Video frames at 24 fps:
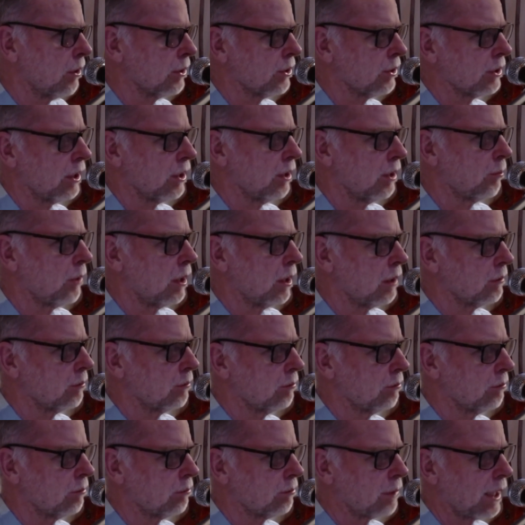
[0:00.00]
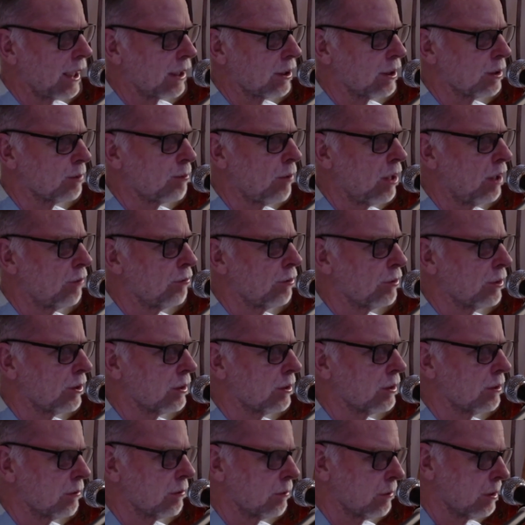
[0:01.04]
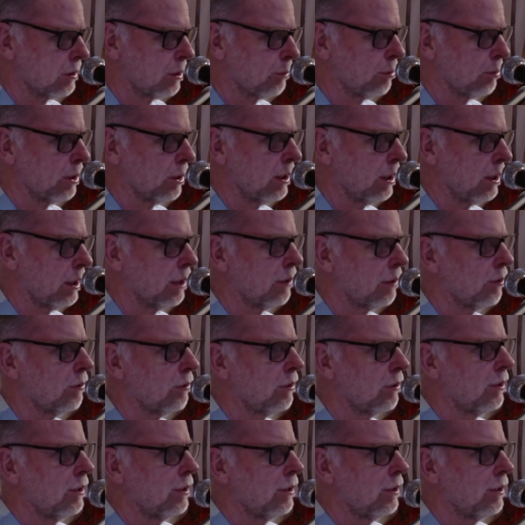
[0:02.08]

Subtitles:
So you might practice mindfulness completely, or